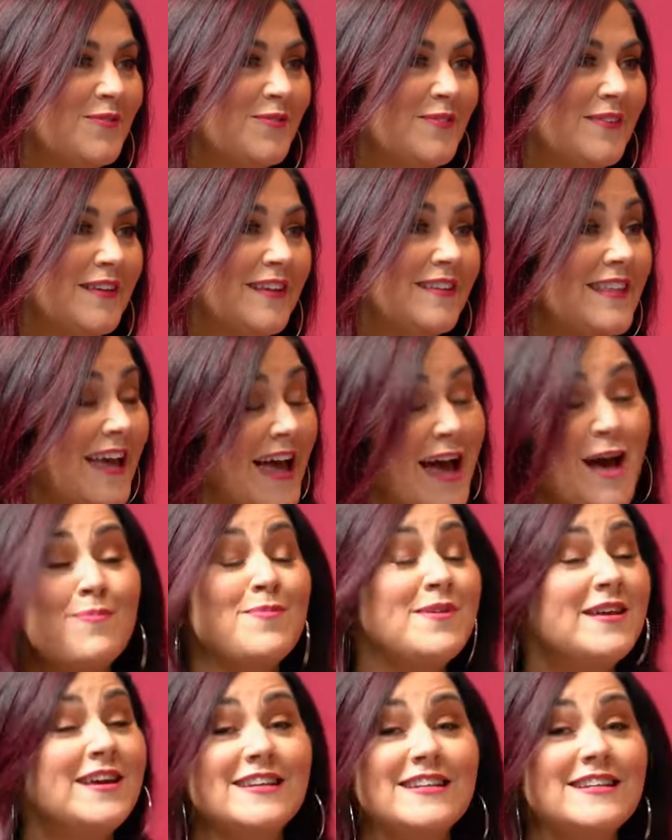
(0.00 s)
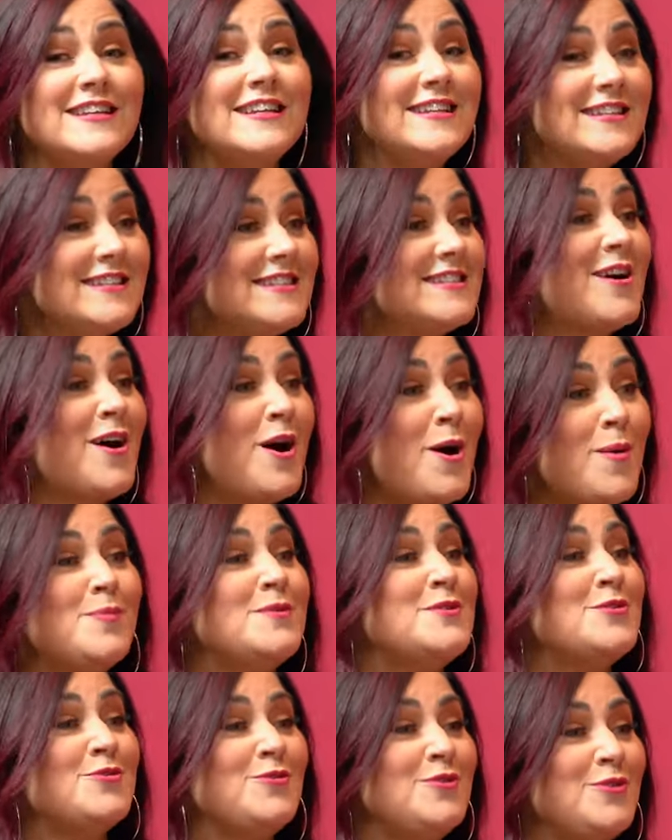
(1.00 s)
Yeah. The happy ending is
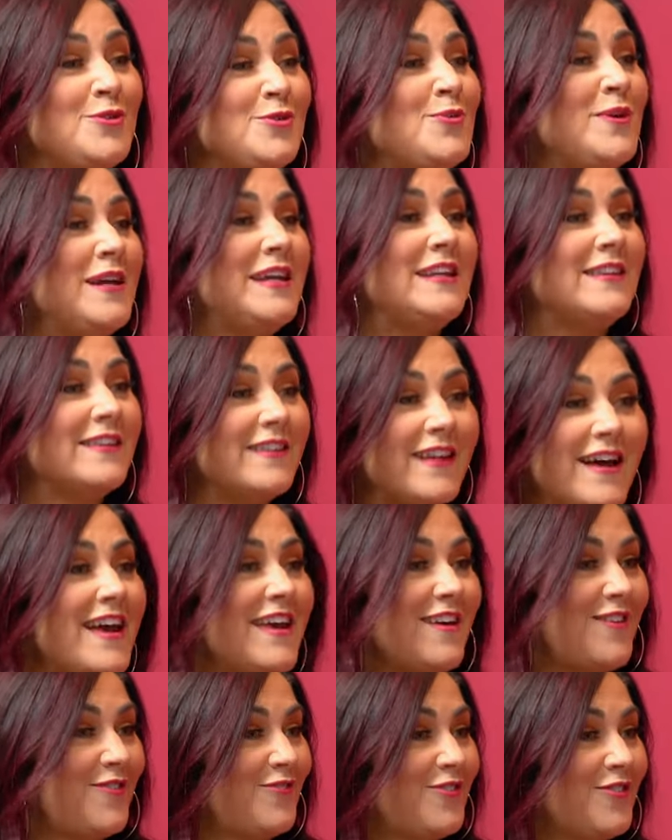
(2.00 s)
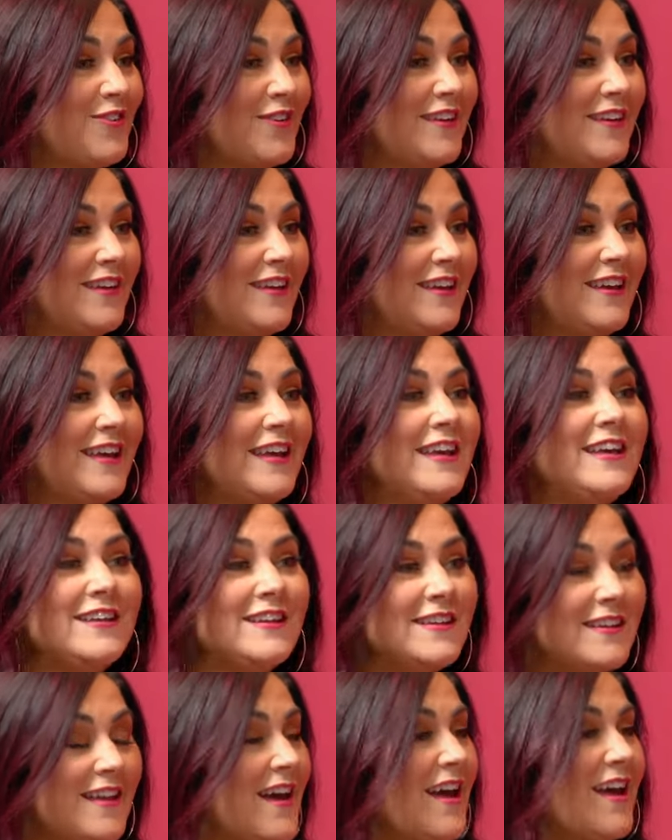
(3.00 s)
up to you in life. Yeah.
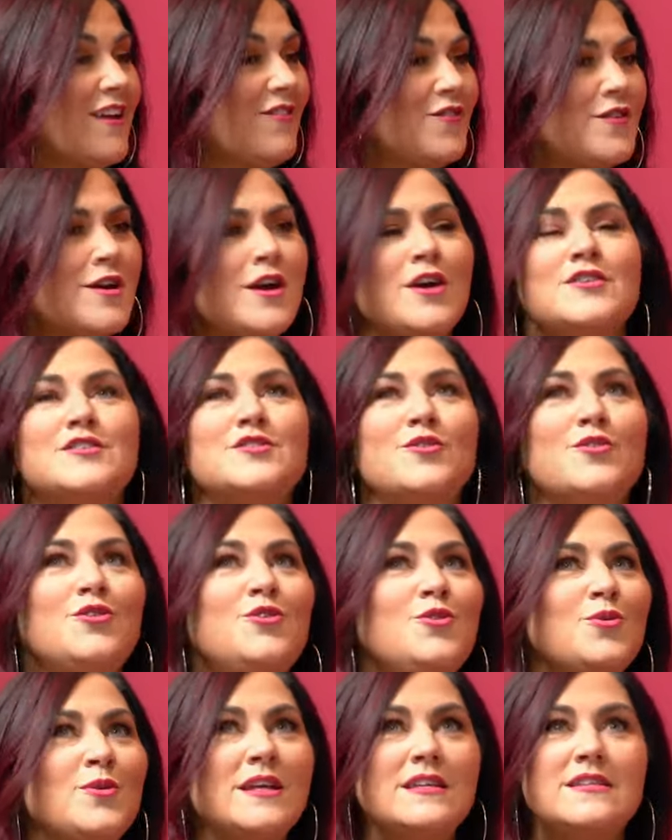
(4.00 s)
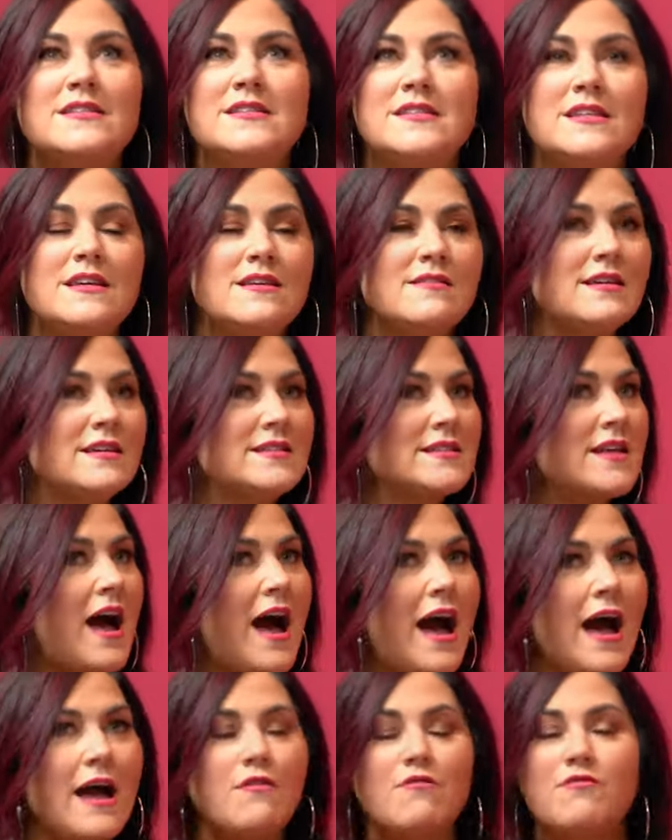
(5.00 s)
In life. So you can see this.
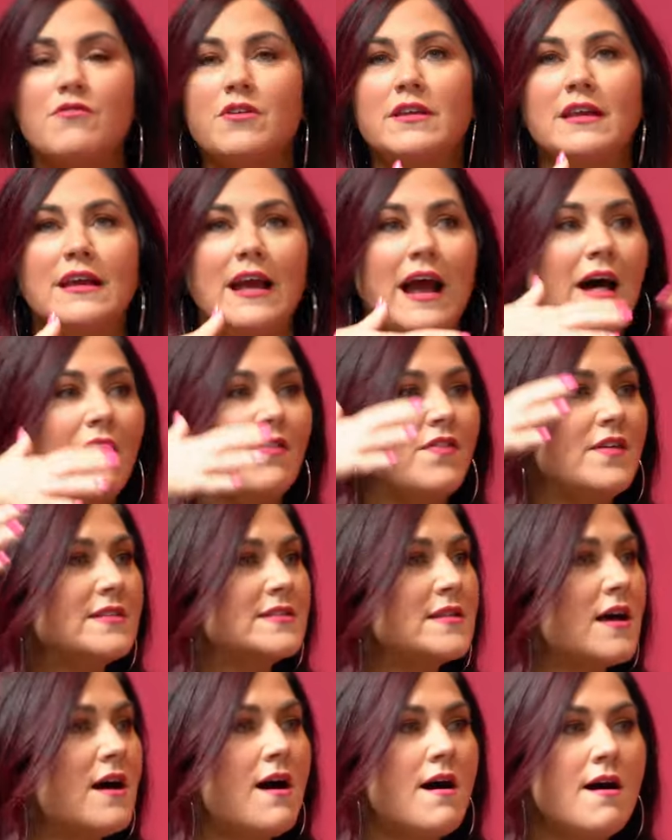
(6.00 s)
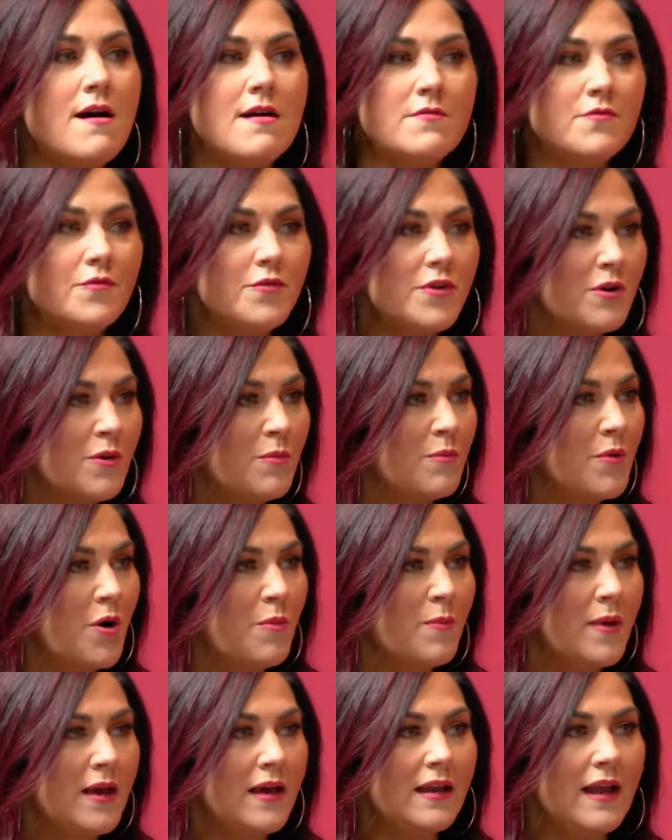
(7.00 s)
I really had this unreal
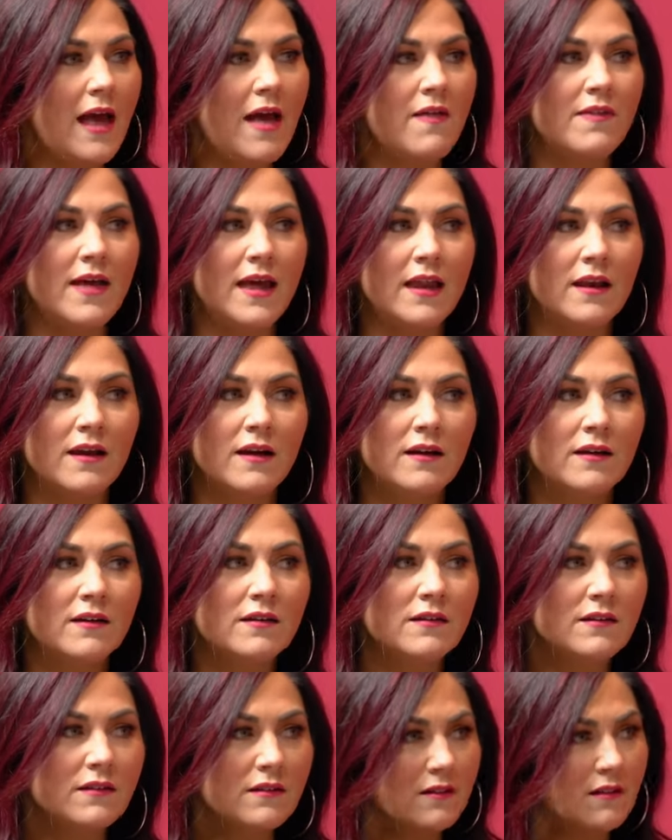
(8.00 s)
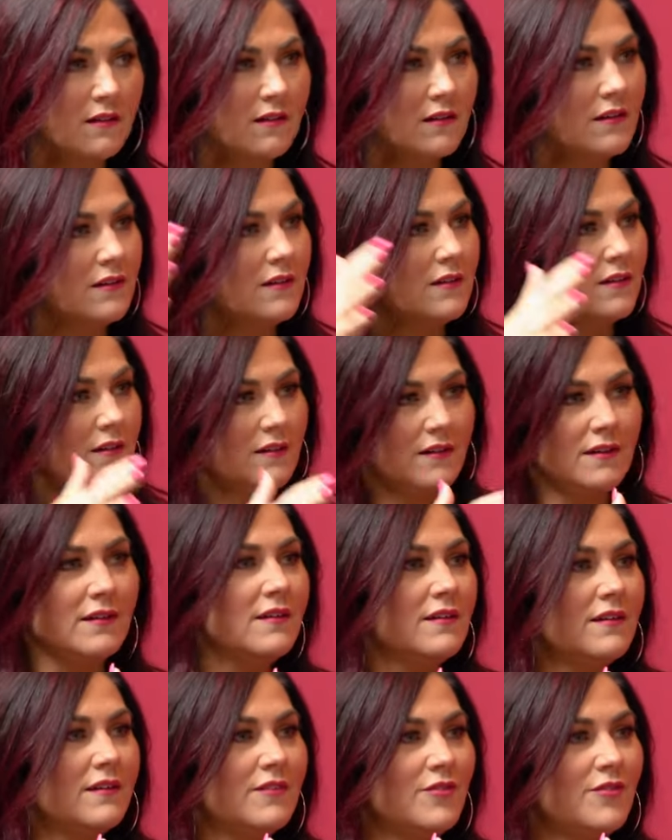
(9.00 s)
moment and then ah,
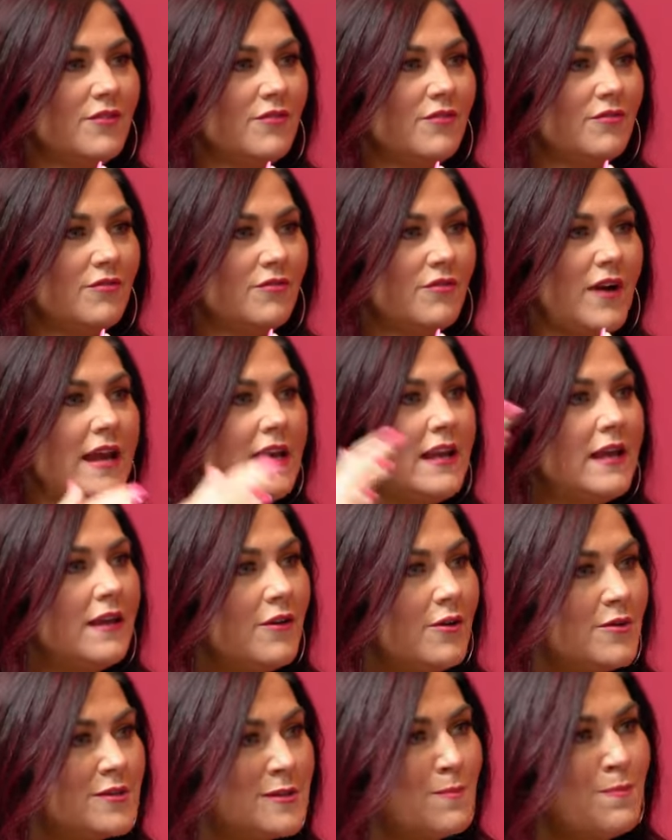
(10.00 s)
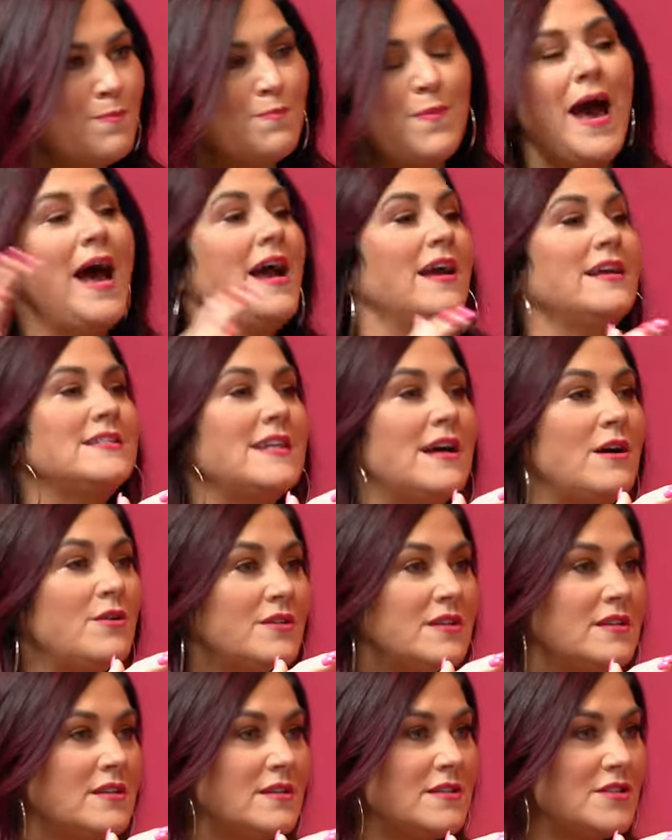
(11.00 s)
right it goes back
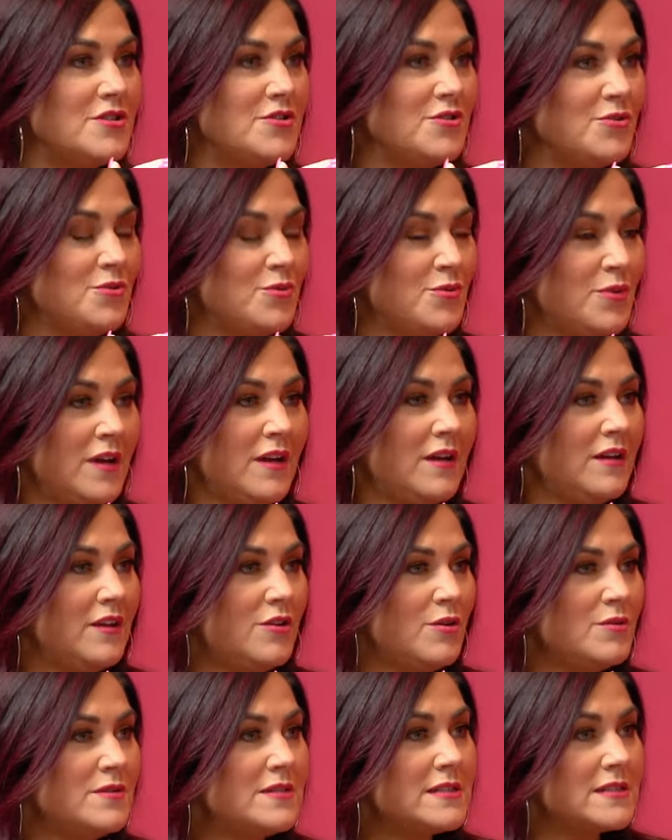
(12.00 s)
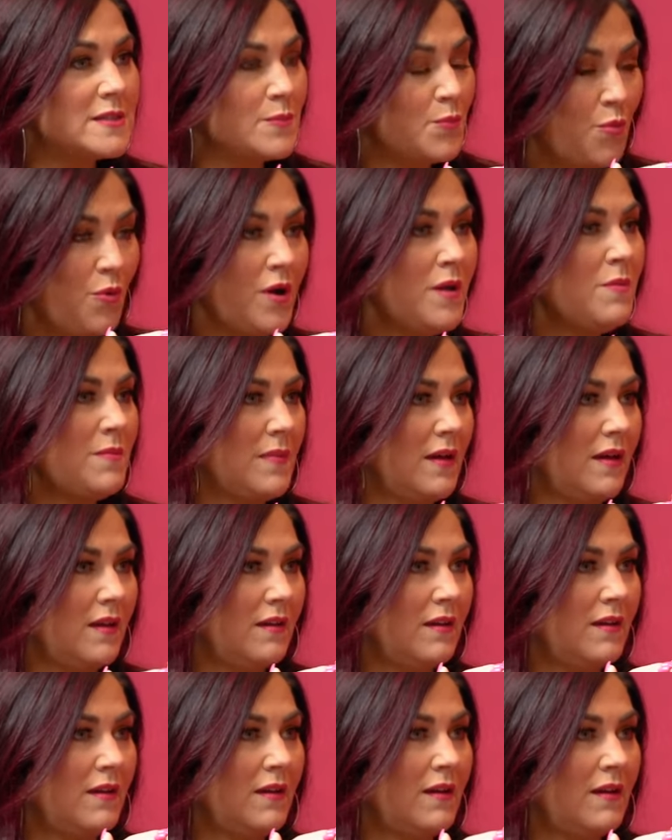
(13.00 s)
down to, to you know disappointment
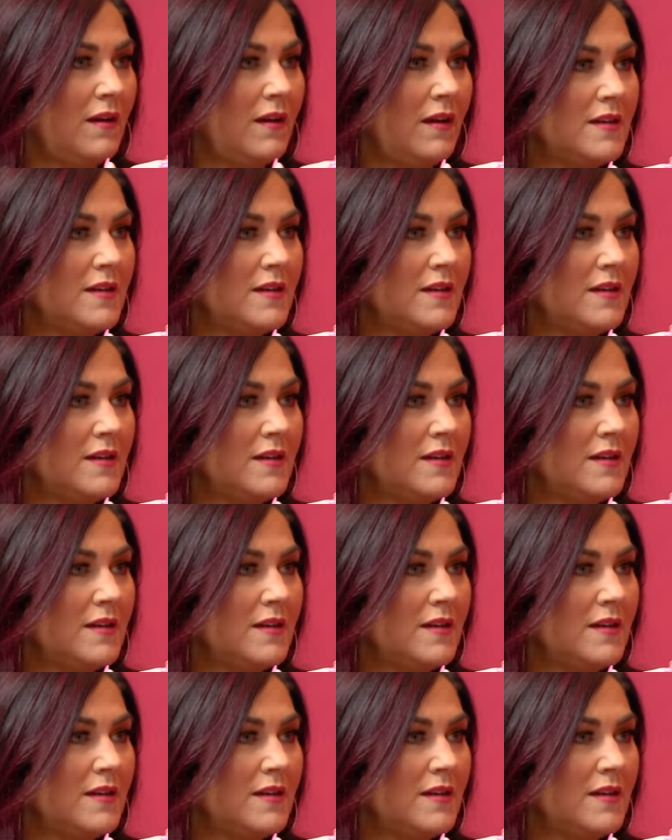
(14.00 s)
mm -hmm.